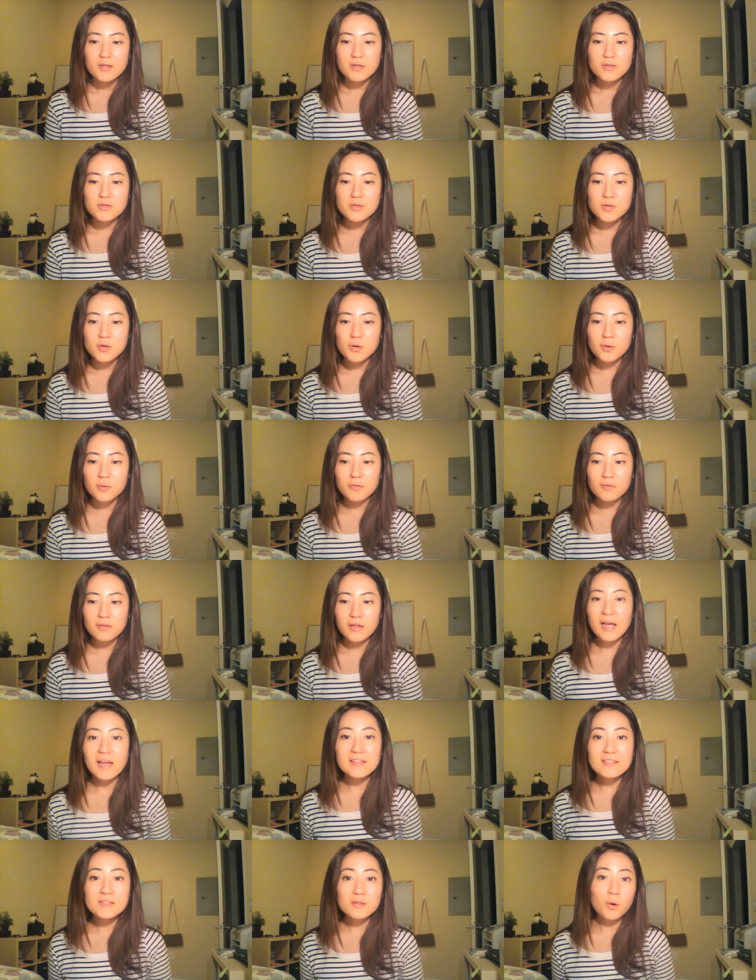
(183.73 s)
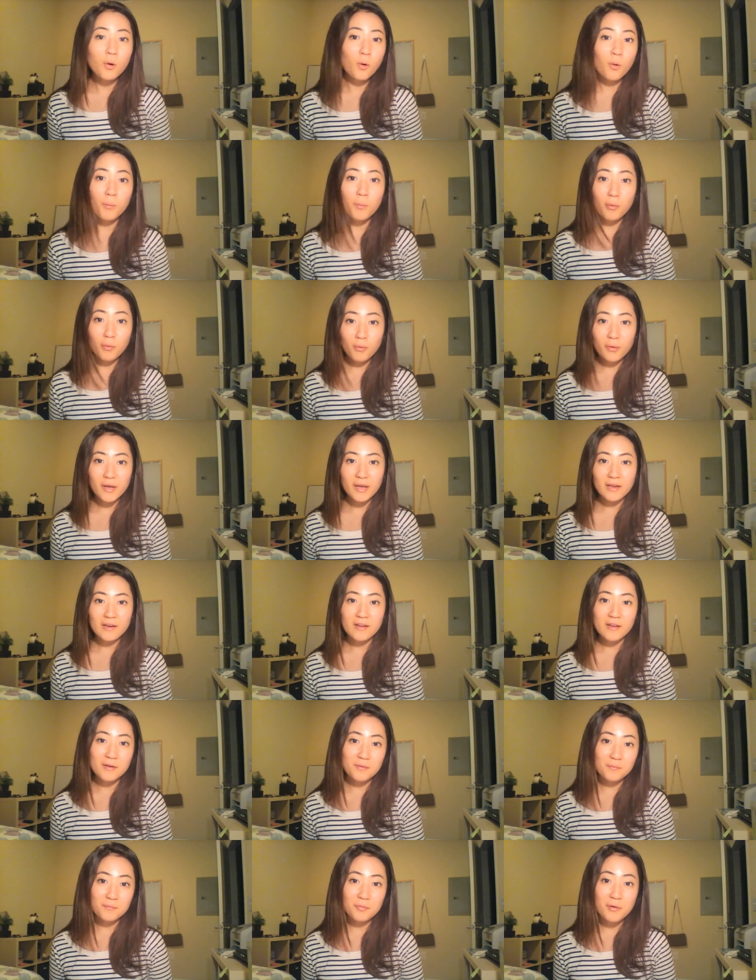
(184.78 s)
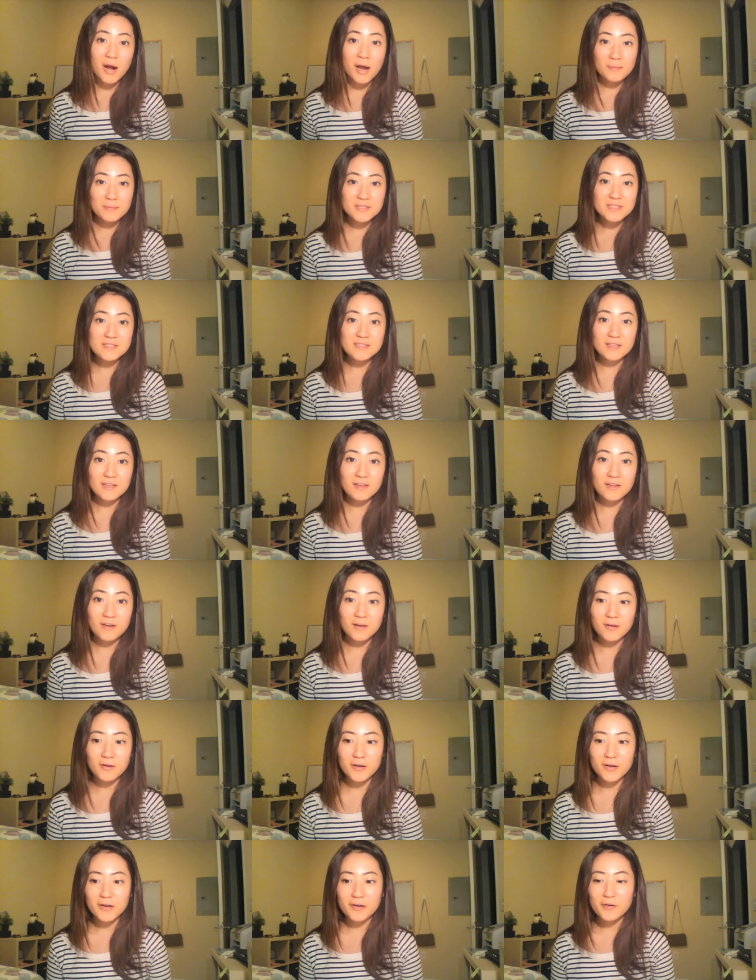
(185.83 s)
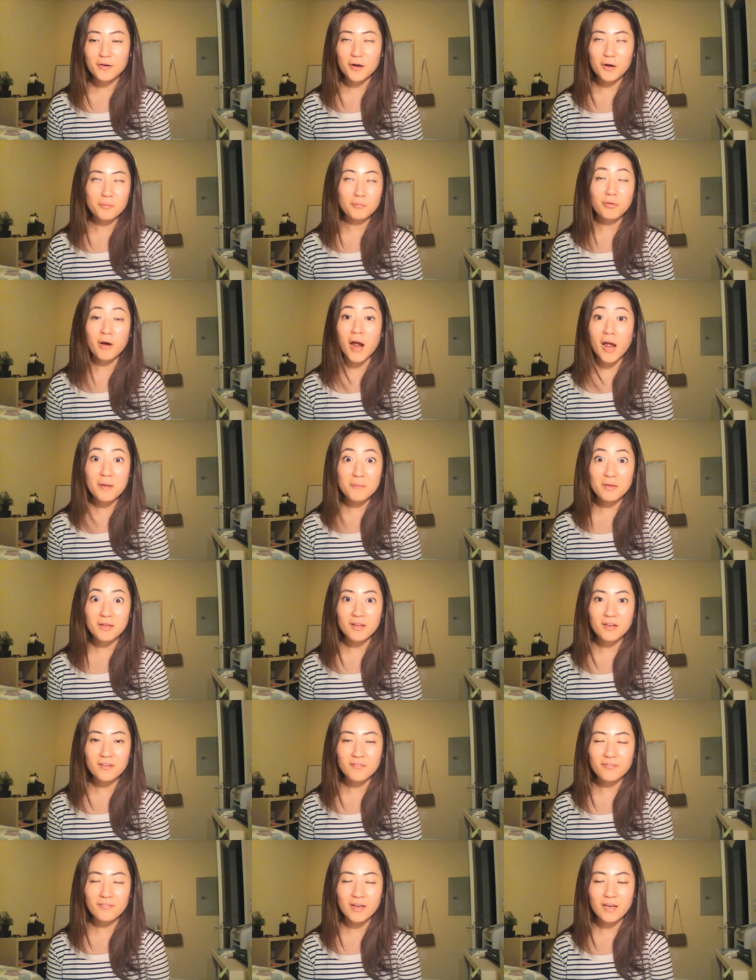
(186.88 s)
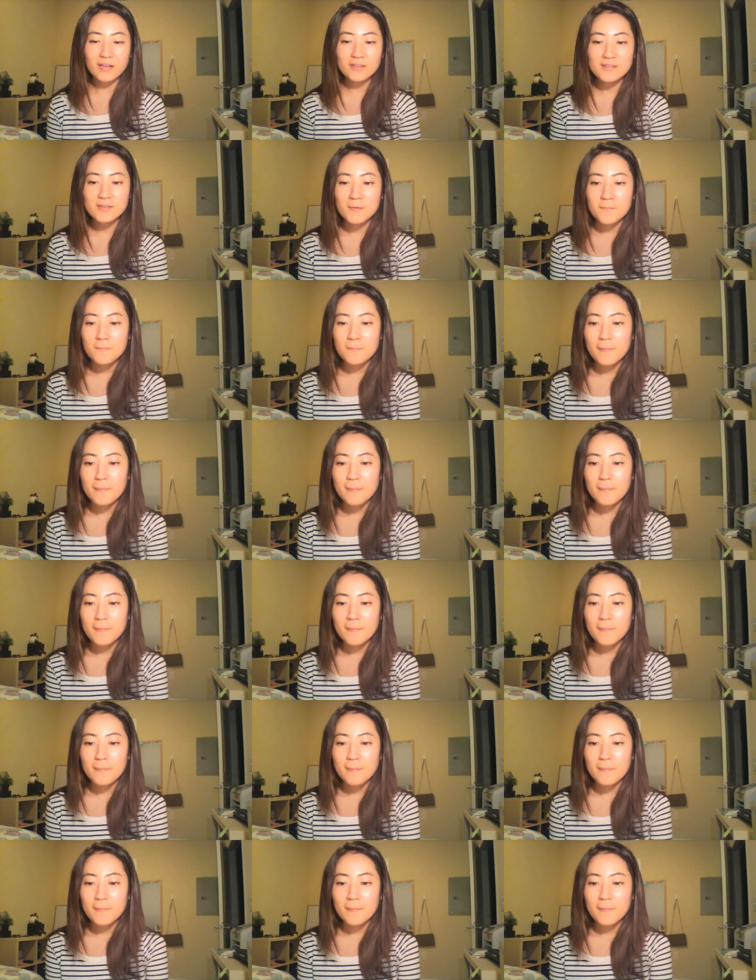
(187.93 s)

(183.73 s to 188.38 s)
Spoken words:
So that's the whole point in primacy, or priming effect,